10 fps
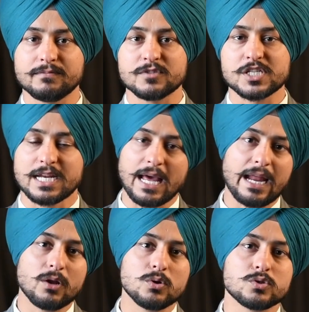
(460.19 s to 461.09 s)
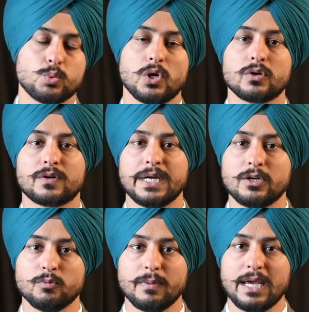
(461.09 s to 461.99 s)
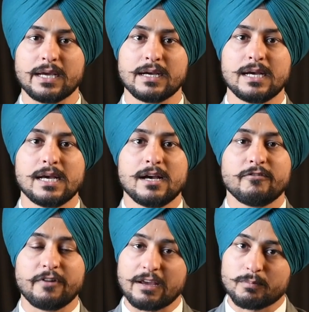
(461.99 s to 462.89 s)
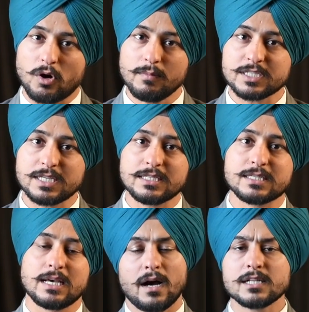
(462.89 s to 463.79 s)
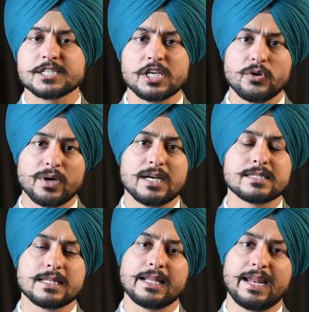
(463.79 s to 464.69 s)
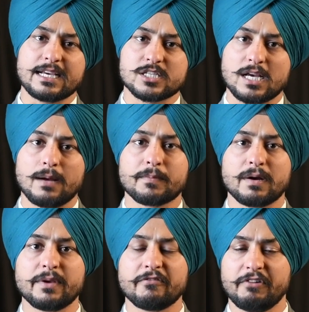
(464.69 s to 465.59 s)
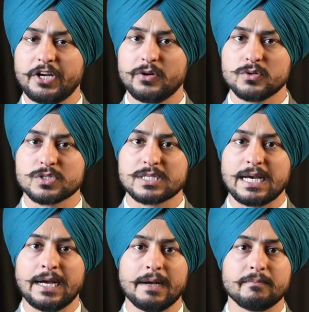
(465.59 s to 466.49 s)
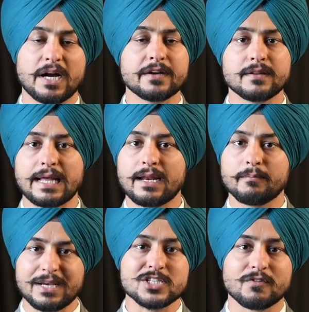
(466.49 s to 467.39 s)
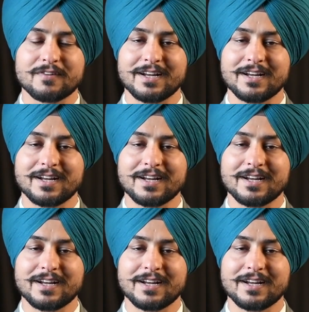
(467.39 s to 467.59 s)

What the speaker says: scenarios. We don't try to make fake promises. I'll see you guys in the next upcoming videos. Until then, best of